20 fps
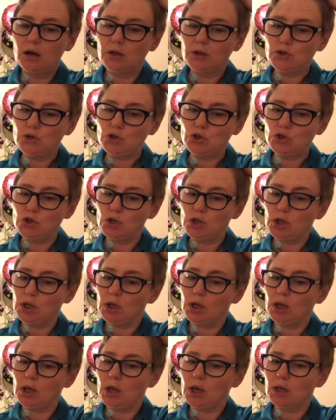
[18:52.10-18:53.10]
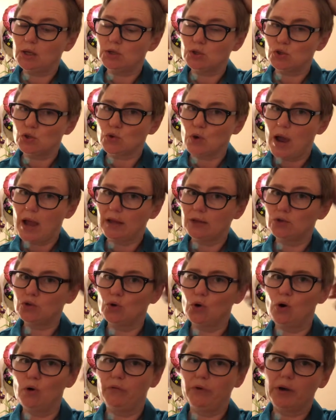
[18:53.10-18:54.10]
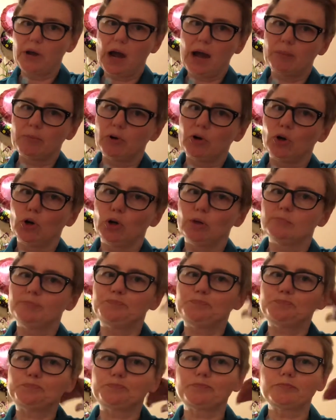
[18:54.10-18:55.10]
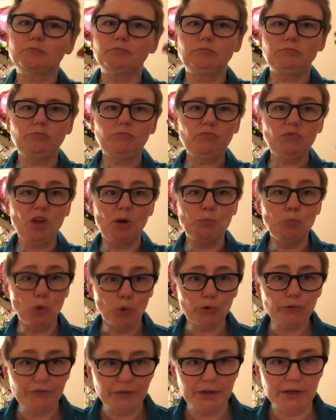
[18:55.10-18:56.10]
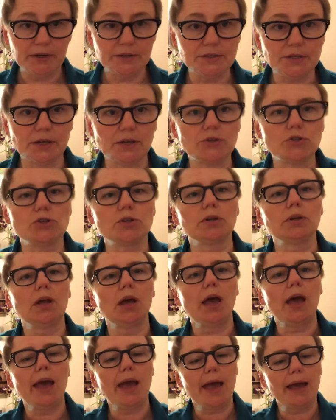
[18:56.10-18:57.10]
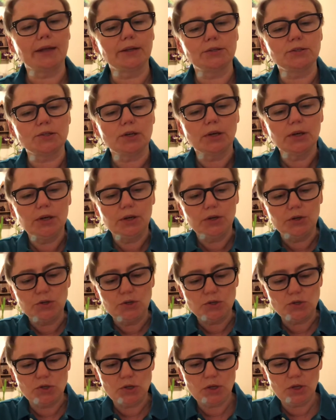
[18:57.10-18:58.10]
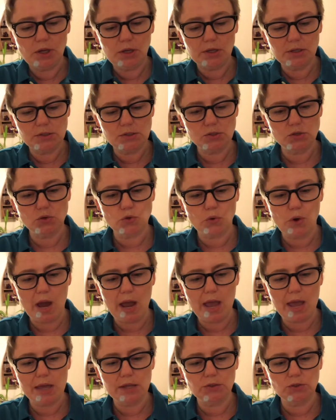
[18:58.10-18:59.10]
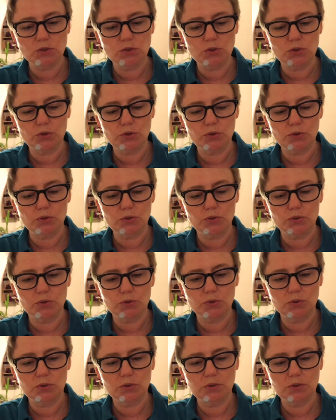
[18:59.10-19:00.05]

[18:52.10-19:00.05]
She is trying to overcome her morphine addiction, and she is trying to